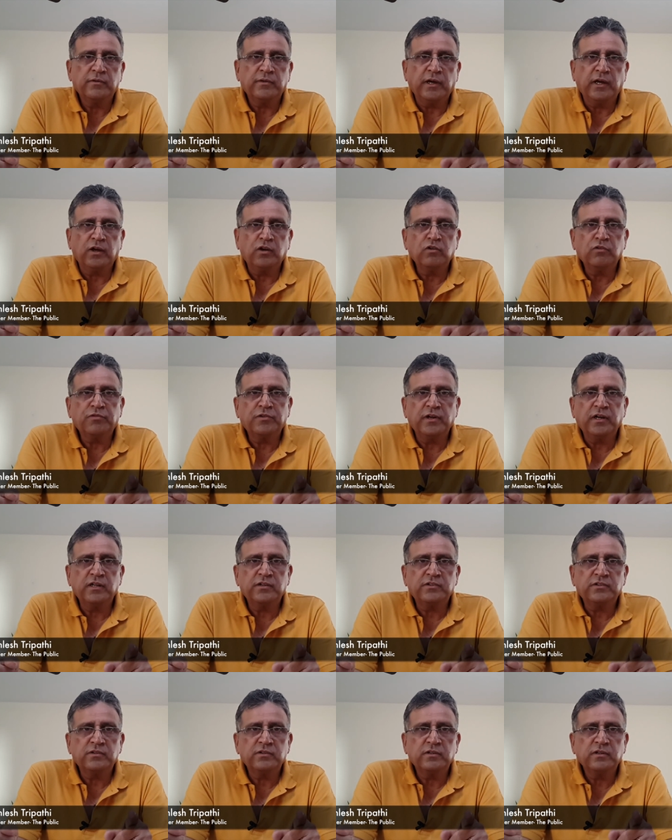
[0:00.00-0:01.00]
Thank you
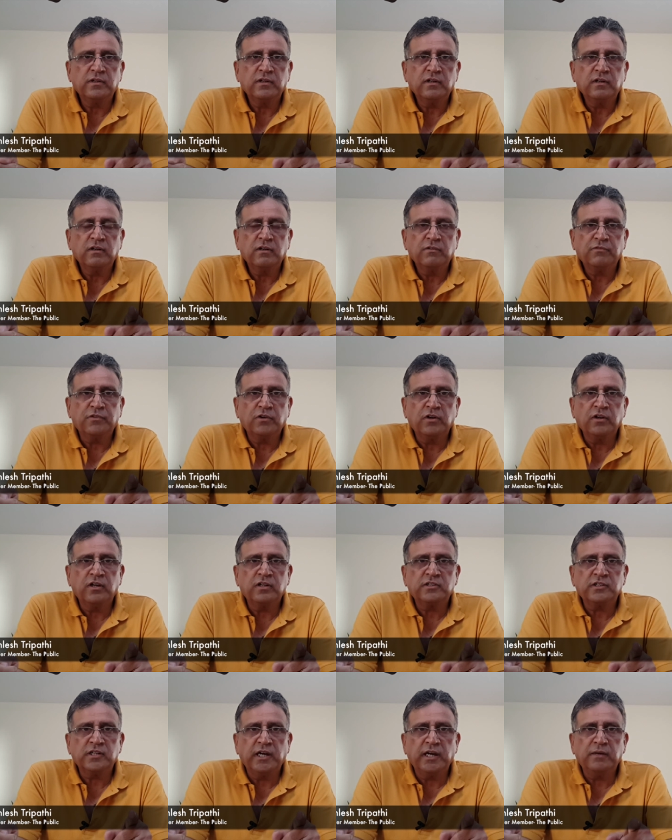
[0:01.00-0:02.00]
friends for
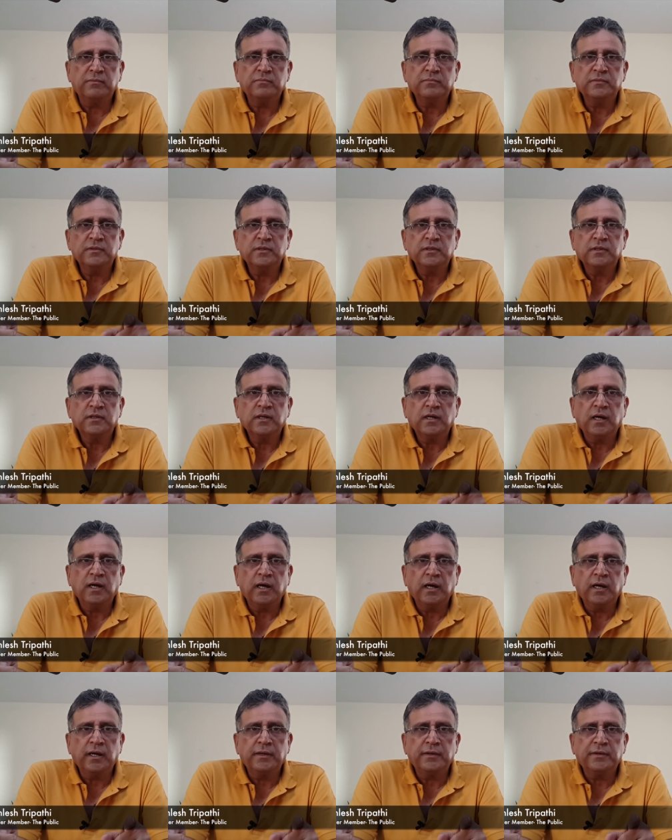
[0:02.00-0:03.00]
your time
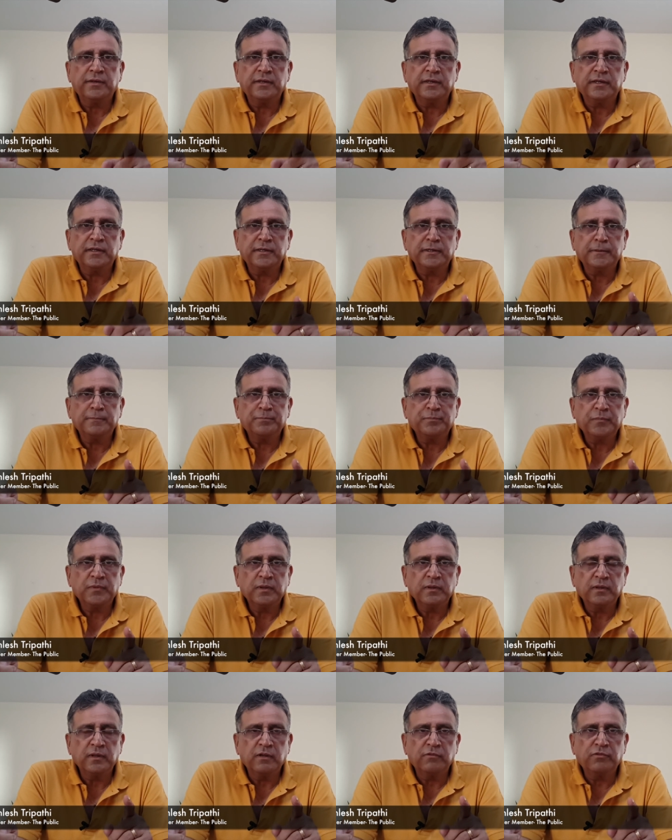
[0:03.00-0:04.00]
and uh,
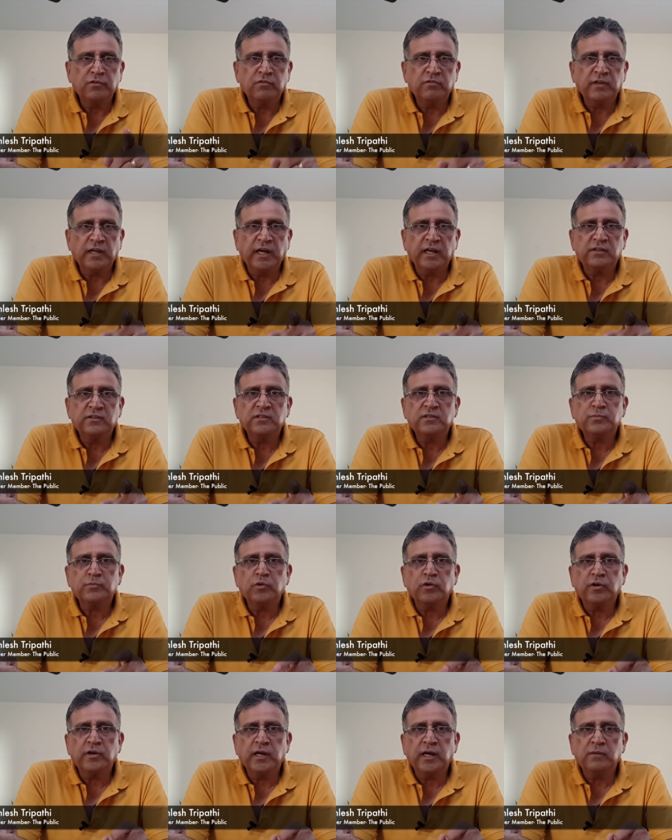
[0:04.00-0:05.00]
if you like this
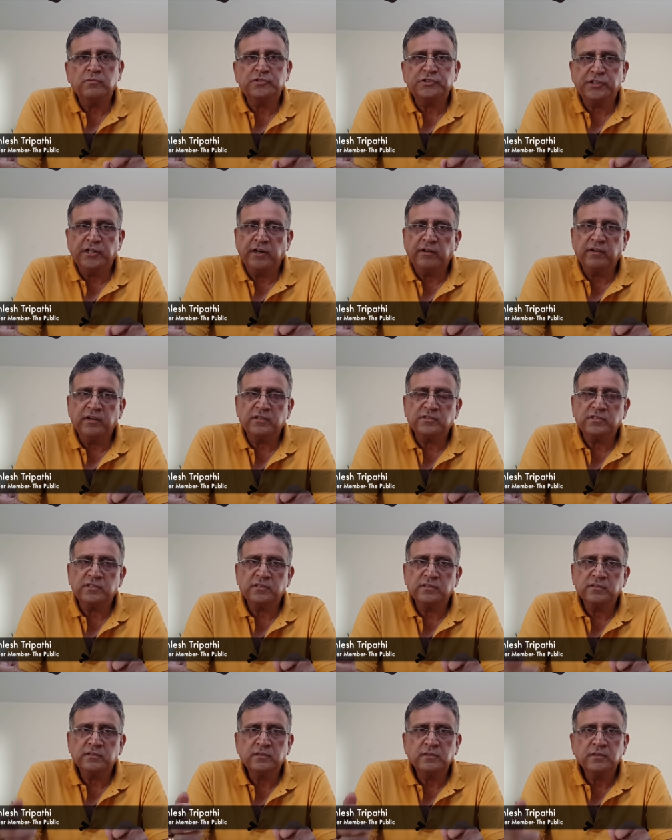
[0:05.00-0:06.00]
program share it